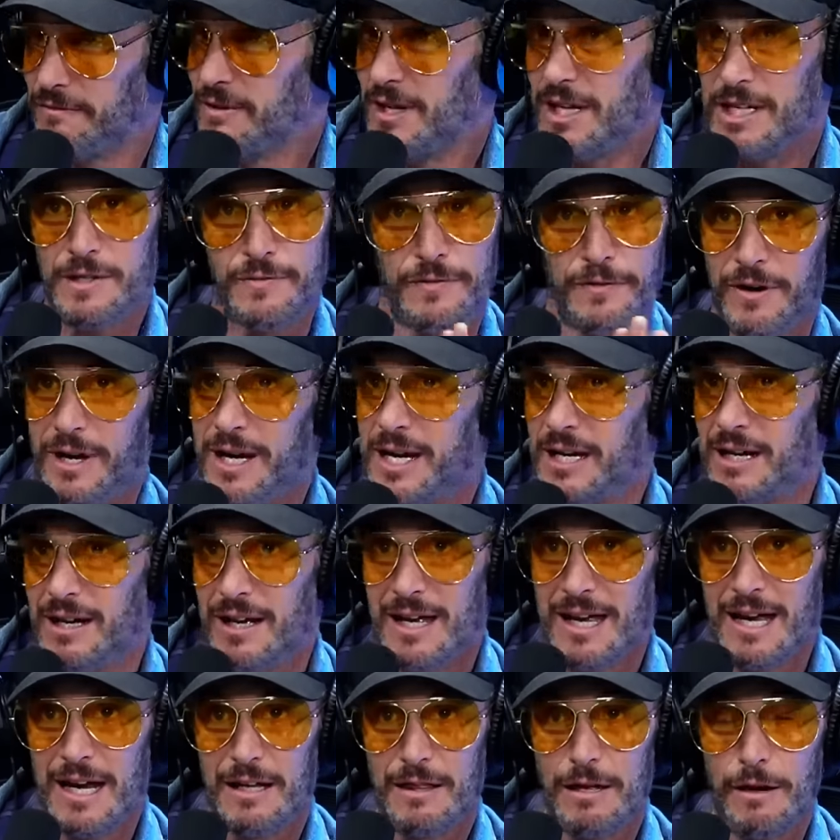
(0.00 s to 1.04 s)
It's free.
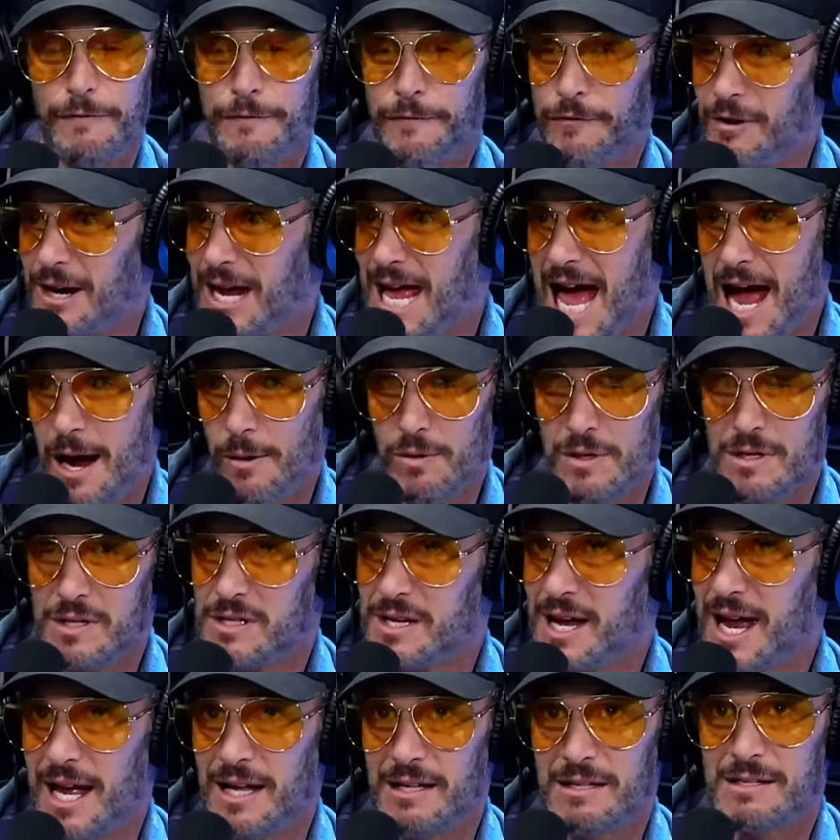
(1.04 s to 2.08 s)
They're free hour
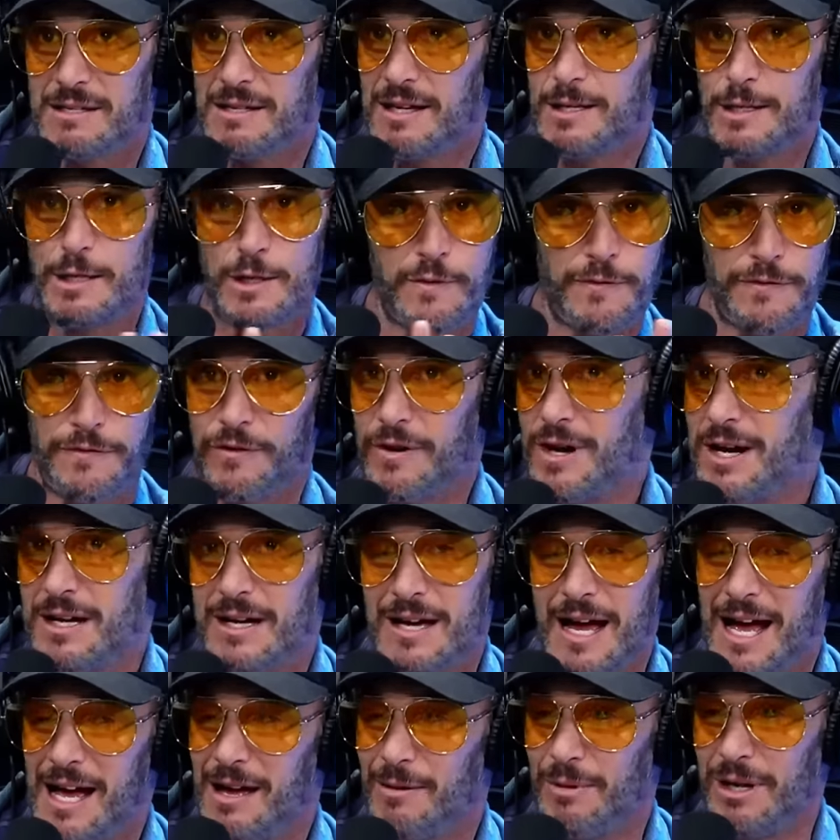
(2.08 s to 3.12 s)
sets. It's free
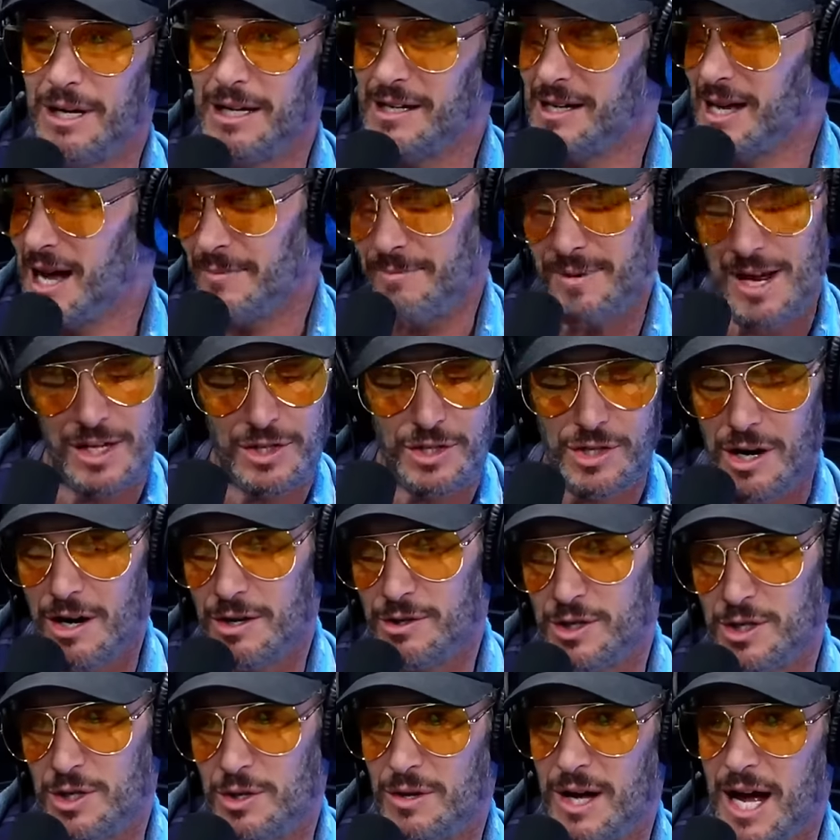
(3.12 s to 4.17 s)
comedy. I'm not
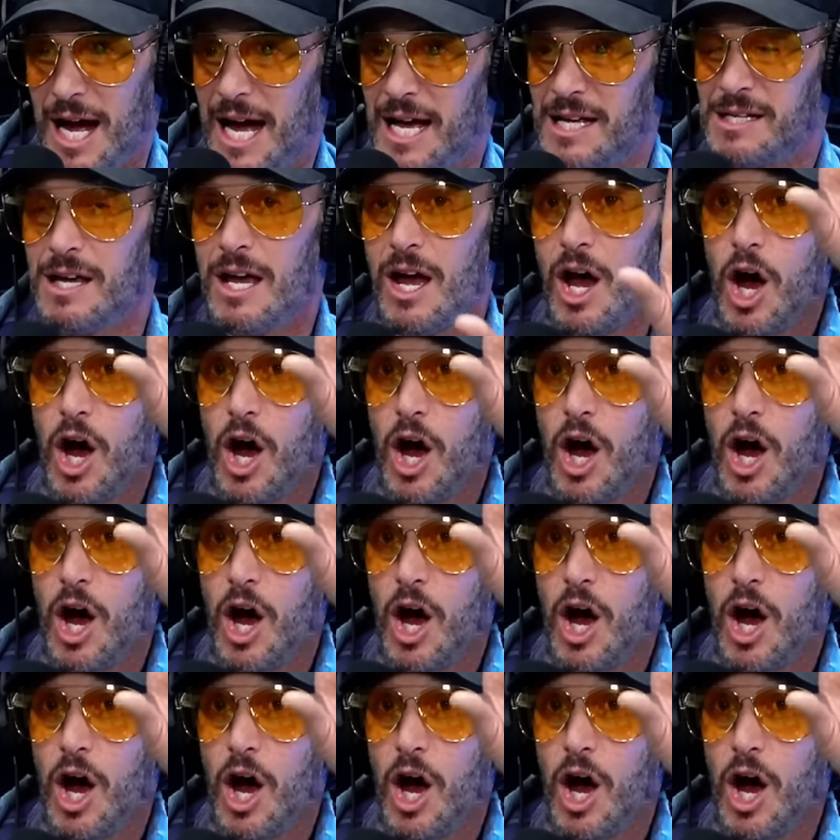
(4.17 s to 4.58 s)
charging you guys.